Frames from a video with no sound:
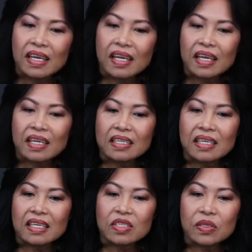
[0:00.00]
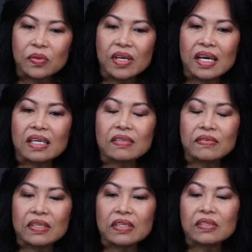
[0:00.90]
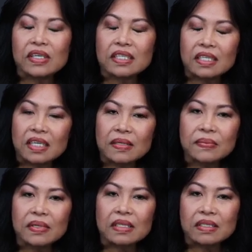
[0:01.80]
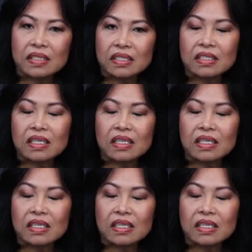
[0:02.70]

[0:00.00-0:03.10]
And then so we had a very great time, had a great